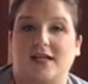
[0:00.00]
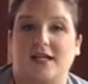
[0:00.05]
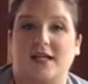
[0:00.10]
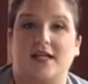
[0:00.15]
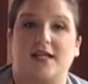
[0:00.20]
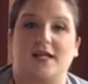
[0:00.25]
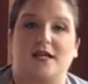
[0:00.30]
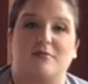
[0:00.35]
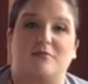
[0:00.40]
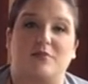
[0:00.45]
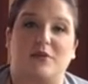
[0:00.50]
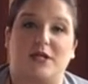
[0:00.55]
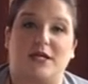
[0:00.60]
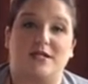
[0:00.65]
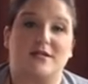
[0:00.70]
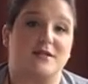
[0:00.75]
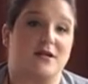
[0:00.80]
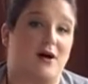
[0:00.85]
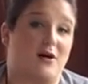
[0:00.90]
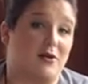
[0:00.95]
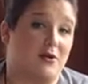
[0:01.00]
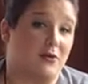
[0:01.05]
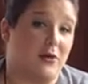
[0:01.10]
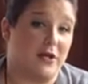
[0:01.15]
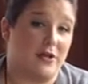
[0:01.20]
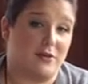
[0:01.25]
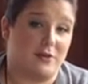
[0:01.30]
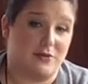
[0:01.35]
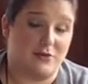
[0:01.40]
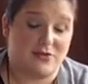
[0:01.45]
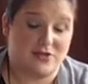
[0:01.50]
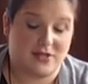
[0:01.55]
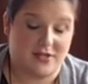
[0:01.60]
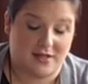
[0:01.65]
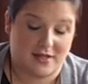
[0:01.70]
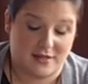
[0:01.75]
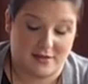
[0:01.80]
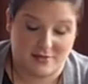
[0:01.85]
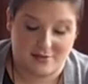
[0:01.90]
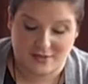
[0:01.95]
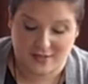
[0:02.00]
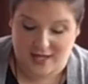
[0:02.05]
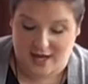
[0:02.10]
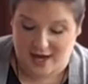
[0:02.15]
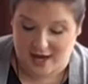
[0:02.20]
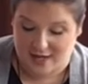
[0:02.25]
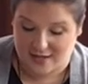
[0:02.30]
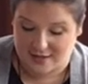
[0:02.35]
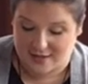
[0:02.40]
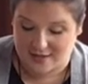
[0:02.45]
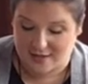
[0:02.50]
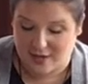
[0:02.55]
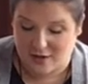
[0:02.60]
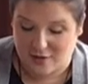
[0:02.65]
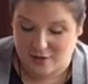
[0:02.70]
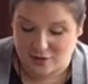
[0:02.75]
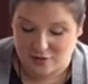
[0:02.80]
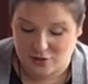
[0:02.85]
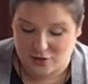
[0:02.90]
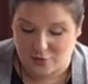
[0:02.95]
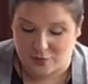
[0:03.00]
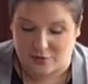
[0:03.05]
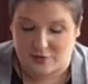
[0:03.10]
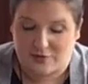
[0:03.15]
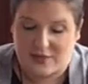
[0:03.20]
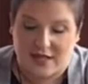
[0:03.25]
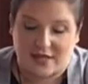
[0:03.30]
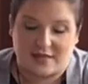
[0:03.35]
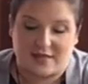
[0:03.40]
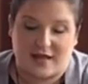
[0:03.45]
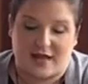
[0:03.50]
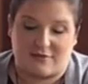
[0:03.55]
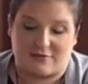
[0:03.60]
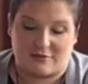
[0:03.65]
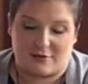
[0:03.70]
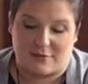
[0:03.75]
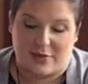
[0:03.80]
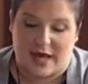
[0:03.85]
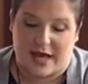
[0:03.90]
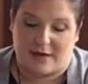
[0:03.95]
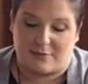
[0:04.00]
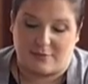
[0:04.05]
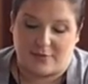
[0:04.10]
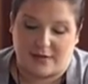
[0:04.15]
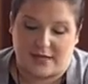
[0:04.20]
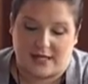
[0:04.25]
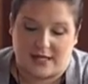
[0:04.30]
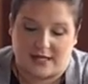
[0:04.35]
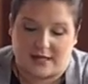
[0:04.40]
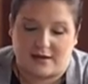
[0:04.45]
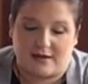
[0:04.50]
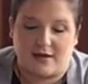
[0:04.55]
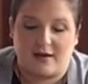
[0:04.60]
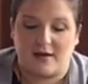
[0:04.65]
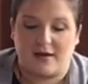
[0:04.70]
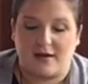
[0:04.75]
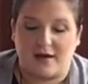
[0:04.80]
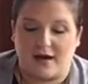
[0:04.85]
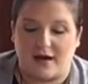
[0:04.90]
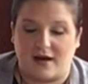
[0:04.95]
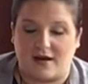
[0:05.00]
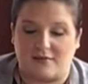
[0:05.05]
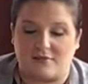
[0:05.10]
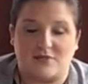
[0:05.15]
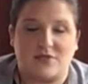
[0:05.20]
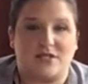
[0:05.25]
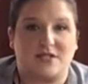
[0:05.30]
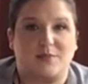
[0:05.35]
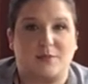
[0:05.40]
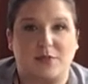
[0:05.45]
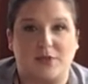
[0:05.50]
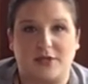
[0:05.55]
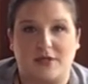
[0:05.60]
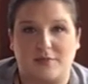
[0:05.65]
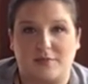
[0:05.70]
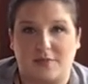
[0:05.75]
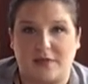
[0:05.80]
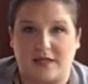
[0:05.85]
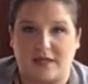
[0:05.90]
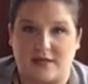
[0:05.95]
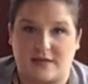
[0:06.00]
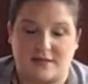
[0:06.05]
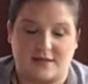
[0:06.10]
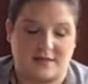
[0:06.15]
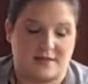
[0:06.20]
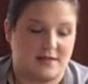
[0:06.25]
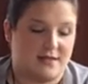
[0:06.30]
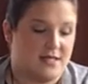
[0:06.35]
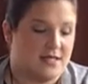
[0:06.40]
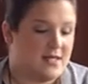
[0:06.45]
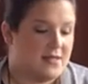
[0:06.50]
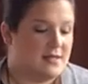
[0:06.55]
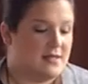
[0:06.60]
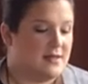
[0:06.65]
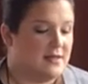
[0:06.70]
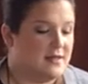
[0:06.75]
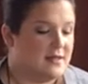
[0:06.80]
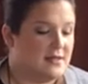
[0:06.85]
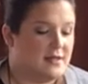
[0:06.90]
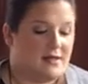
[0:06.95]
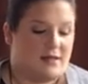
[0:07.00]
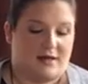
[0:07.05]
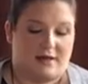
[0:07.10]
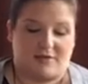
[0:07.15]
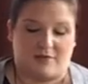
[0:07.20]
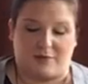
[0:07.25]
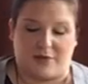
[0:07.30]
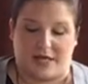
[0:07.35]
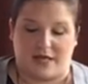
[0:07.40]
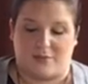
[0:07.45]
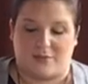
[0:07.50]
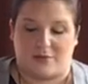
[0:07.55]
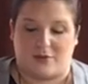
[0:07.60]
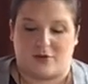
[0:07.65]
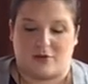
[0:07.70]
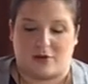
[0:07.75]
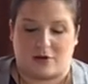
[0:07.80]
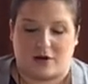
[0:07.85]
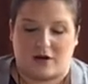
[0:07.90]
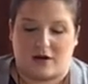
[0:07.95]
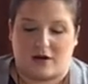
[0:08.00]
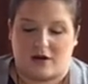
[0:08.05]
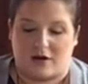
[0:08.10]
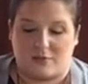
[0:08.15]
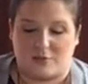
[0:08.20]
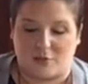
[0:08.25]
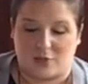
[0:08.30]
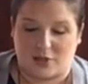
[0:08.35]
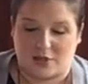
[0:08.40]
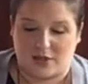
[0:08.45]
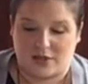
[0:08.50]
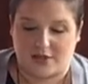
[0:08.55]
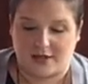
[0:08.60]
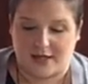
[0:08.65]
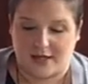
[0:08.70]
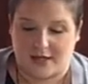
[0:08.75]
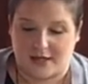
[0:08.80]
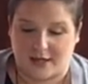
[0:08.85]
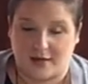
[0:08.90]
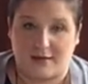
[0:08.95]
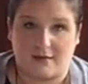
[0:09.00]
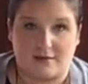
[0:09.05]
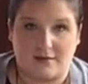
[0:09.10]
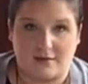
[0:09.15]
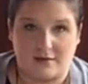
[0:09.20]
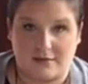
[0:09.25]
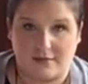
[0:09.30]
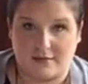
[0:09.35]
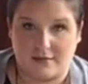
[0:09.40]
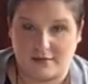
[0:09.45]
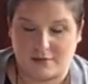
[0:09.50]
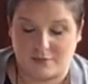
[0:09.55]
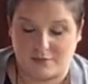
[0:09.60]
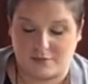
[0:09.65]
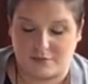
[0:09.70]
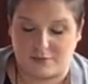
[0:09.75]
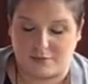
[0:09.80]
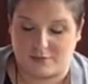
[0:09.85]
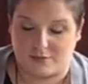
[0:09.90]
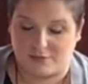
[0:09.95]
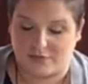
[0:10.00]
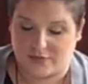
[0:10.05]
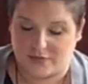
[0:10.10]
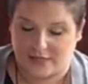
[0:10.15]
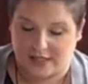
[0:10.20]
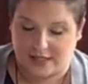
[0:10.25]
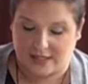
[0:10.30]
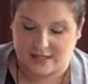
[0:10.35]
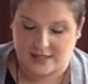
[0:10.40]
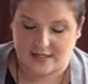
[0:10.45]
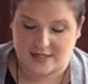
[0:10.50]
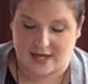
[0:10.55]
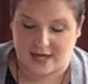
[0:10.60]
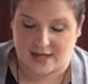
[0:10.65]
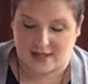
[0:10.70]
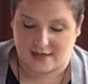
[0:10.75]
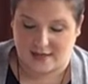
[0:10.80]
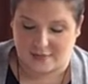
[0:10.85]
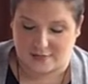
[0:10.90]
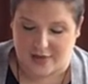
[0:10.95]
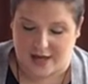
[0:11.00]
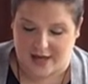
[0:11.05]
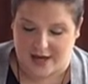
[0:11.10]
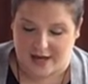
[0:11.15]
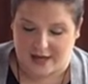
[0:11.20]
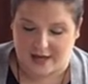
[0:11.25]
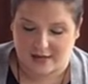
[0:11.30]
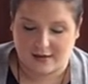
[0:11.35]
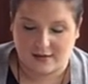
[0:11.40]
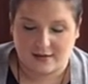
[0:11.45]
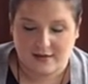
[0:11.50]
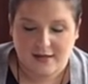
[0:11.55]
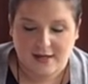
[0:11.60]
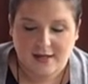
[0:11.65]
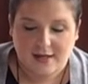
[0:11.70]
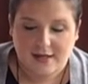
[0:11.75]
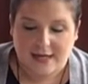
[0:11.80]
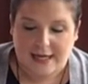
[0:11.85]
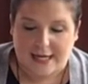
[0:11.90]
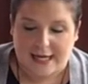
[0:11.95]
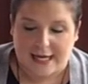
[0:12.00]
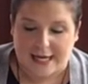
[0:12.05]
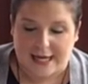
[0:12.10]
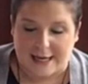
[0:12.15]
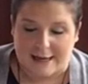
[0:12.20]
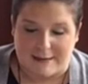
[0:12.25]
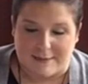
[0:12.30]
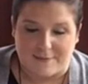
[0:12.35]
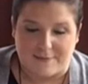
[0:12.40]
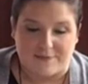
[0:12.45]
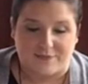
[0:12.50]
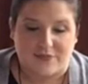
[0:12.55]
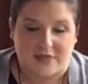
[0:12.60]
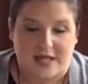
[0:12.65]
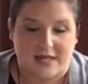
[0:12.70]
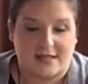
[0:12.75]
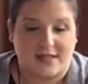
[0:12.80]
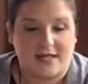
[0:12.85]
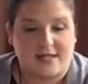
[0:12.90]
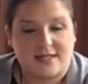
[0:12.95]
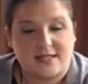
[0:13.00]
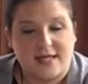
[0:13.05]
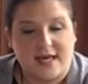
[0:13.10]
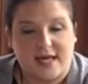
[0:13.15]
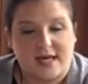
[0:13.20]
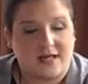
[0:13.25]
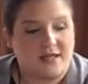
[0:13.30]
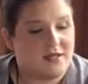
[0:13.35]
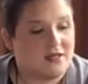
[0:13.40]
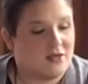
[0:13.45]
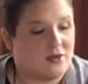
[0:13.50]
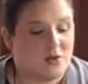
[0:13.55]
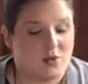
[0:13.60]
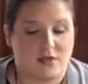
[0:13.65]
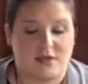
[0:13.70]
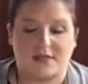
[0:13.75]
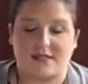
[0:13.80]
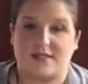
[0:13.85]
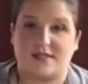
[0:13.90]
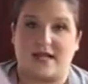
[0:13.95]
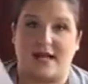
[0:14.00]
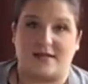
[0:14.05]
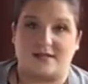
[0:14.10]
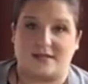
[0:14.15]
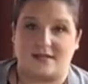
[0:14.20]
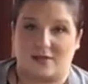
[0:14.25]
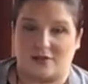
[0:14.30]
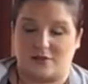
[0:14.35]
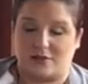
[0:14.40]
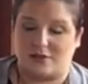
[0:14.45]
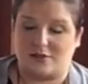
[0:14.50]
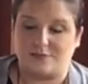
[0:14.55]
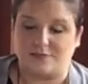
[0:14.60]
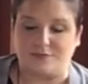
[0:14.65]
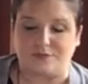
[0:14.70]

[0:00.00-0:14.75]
it bleeds all the way through to the other side. So to prevent that from happening, just put a piece of paper or cardboard there inside the bag. And then take your stencil